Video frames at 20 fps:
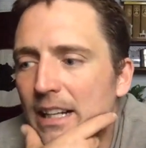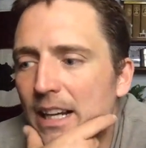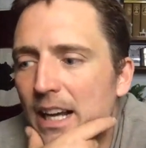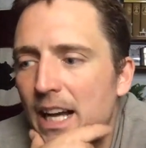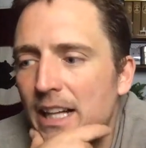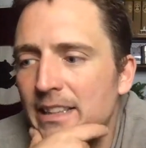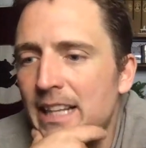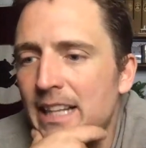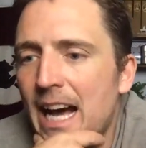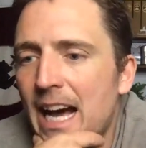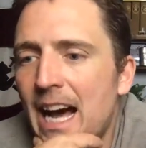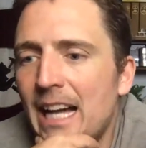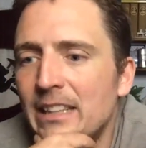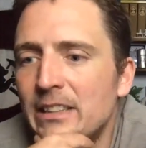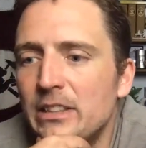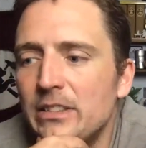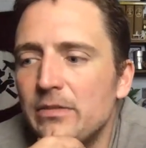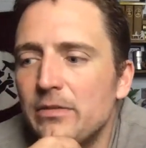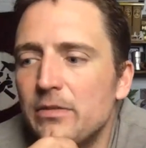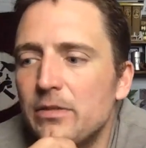
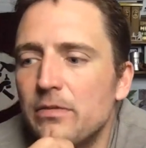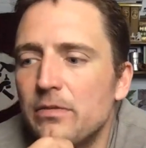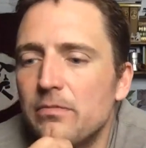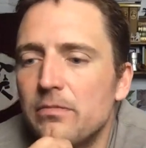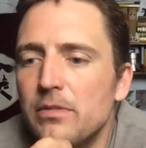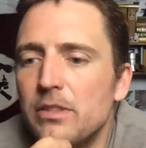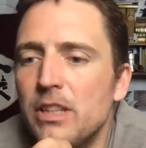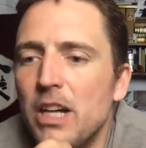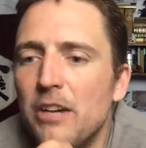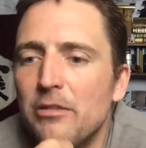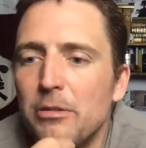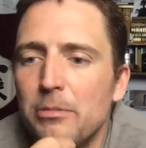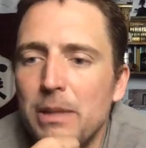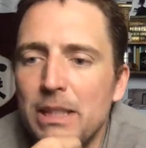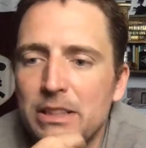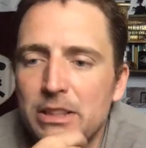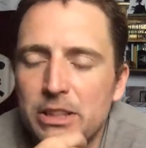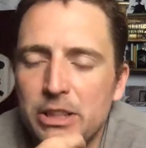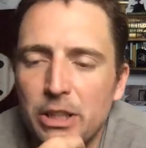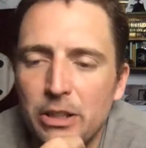
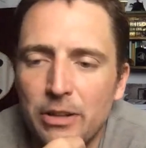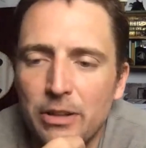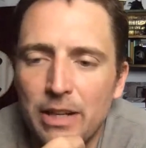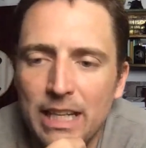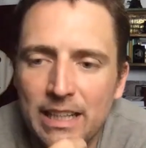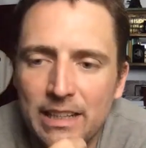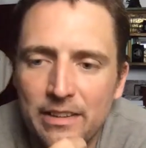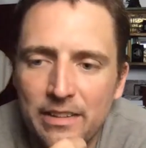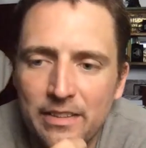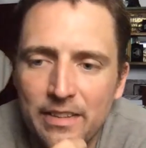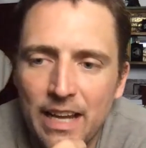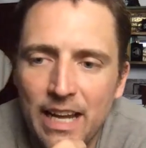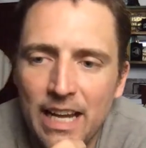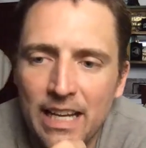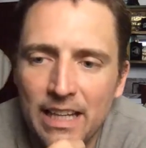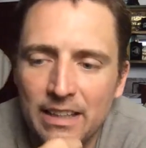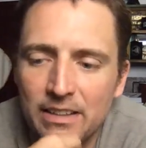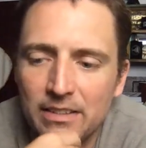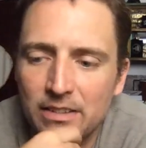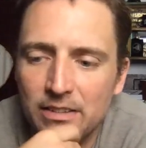non-government curated
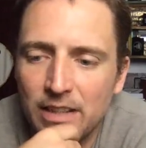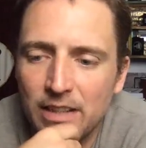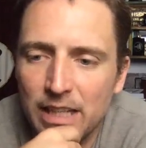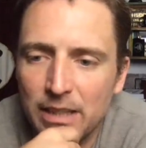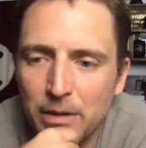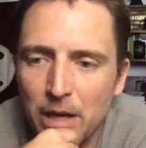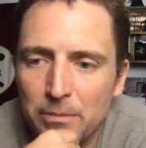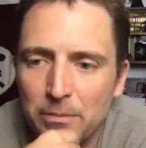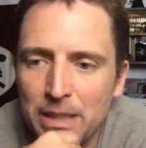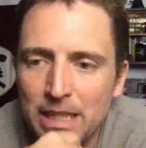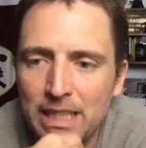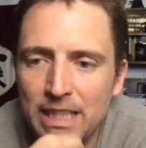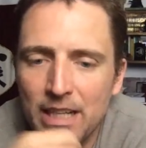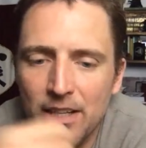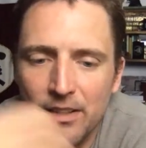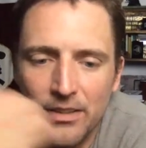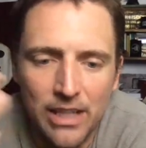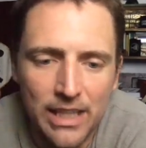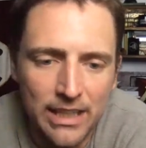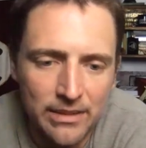thing, like a
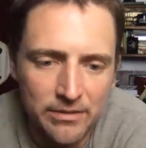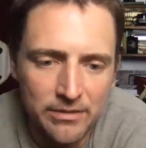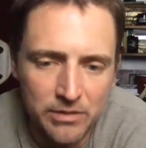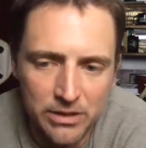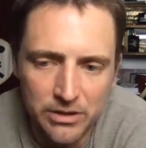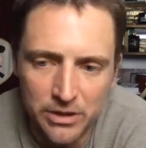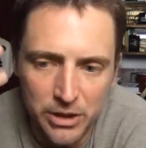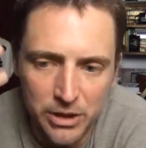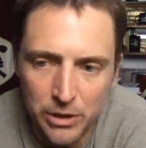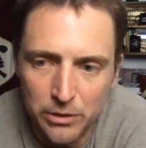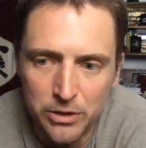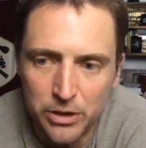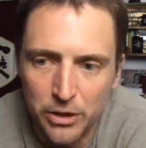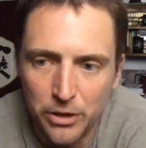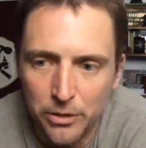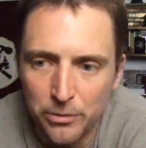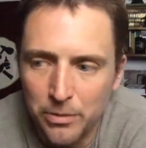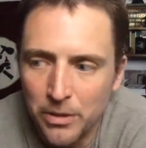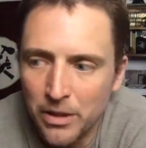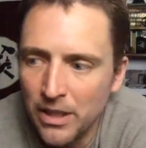media, like just
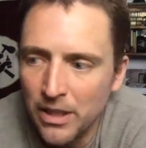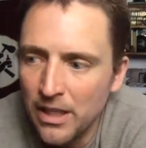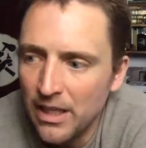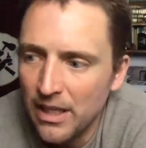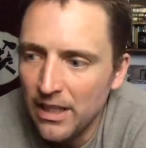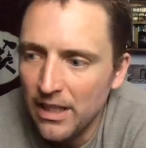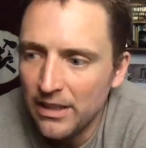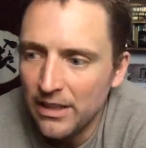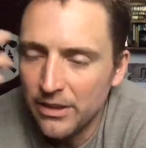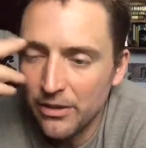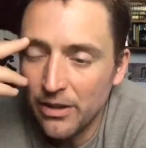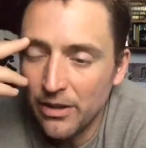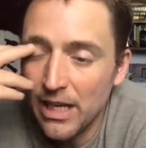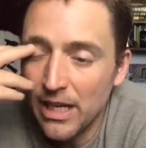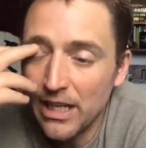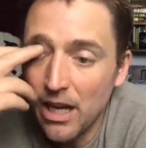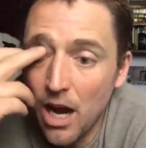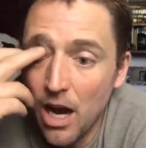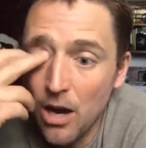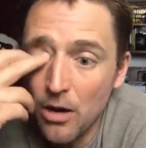YouTube, you're
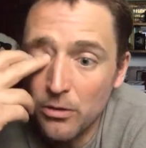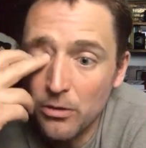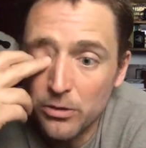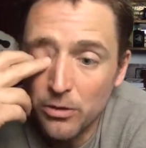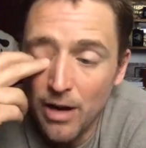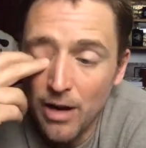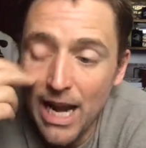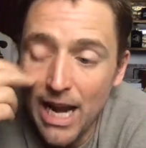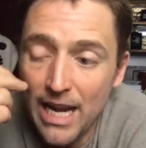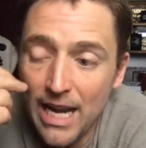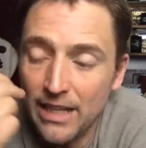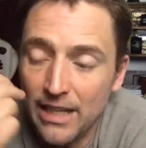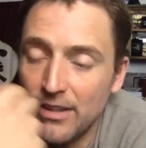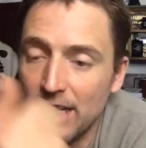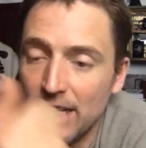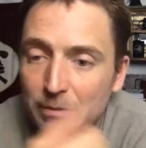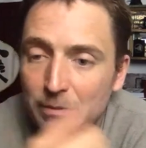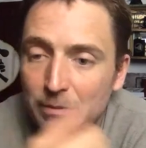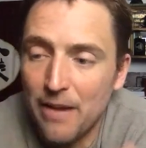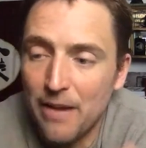like, oh, great.
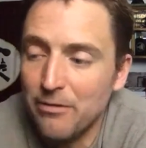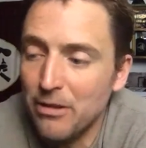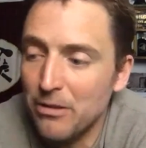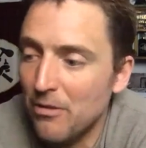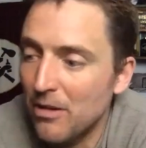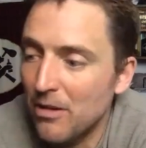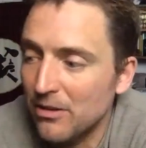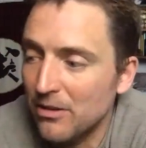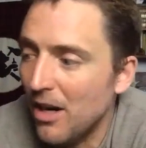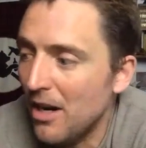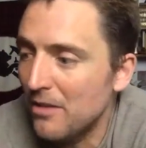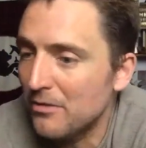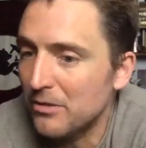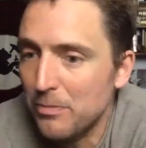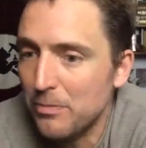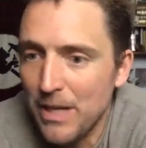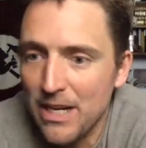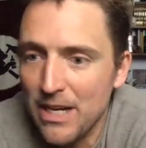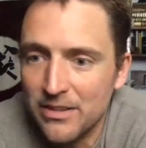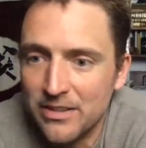Like everyone loves
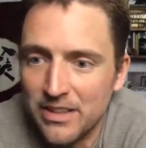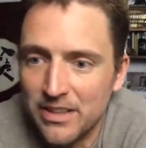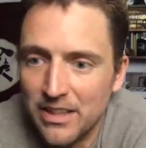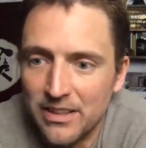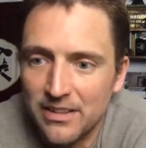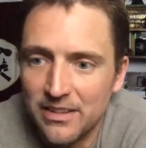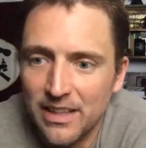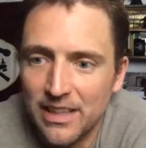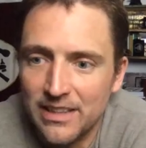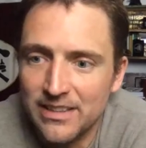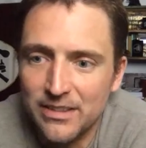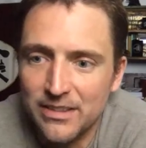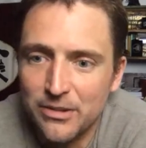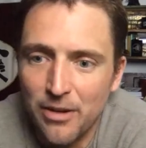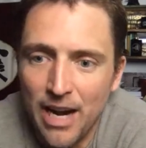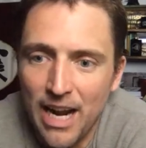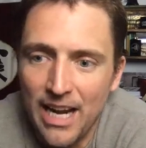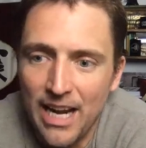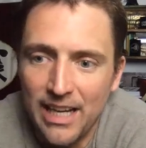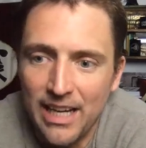Peterson. This is
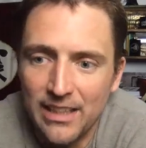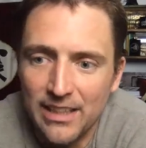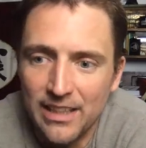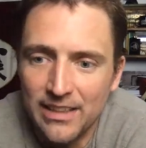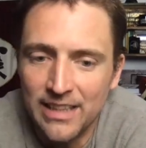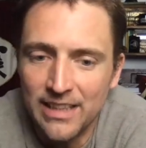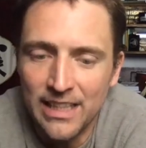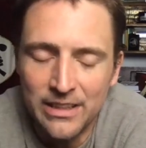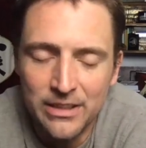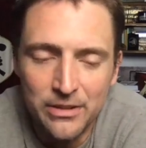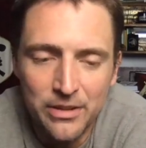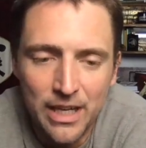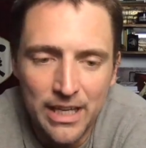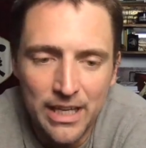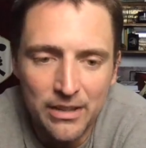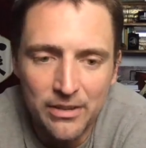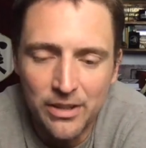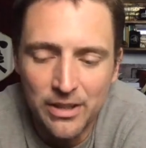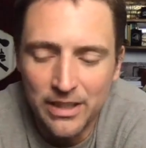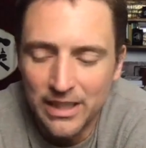great. And then you
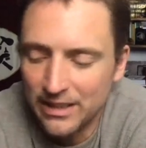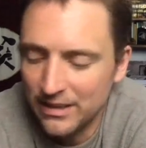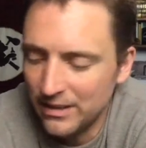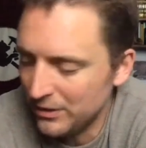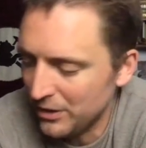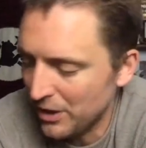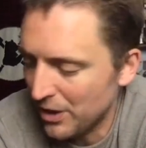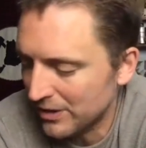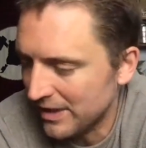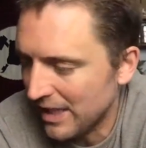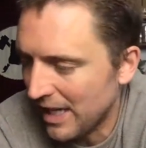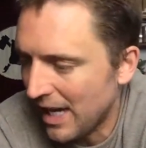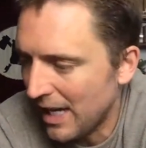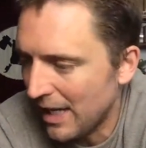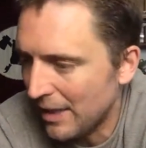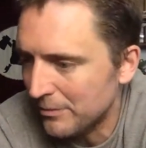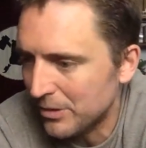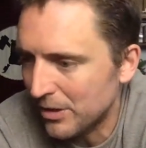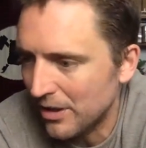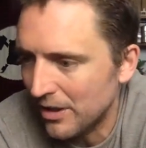like look in the New York
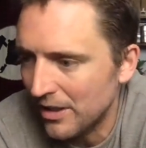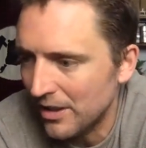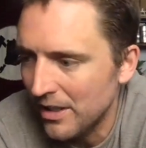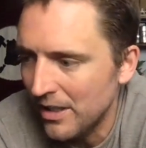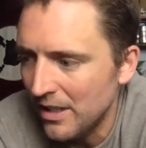Times or,